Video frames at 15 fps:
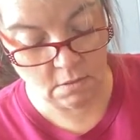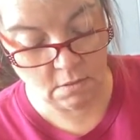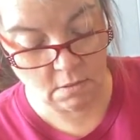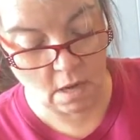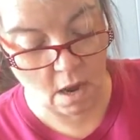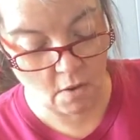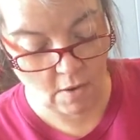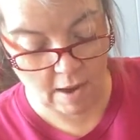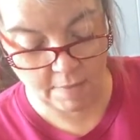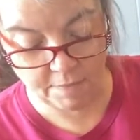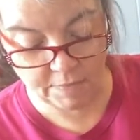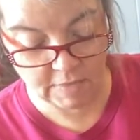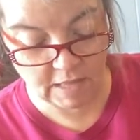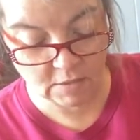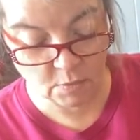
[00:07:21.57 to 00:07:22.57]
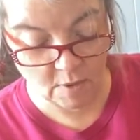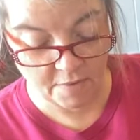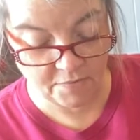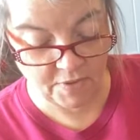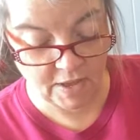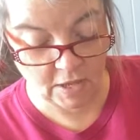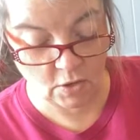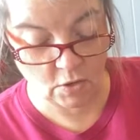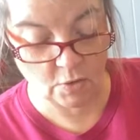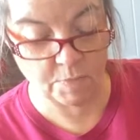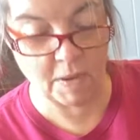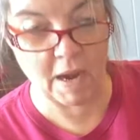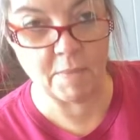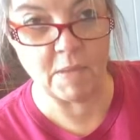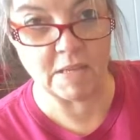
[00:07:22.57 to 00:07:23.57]
Okay, that's what I figured, but
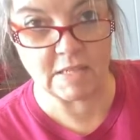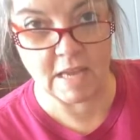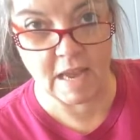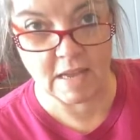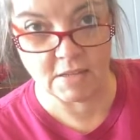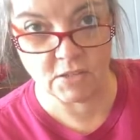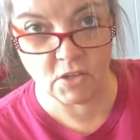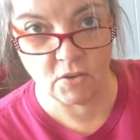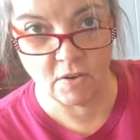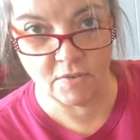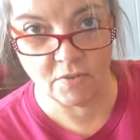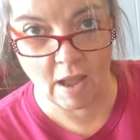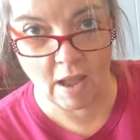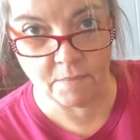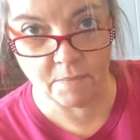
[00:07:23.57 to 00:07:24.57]
I meant to ask you and I forgot.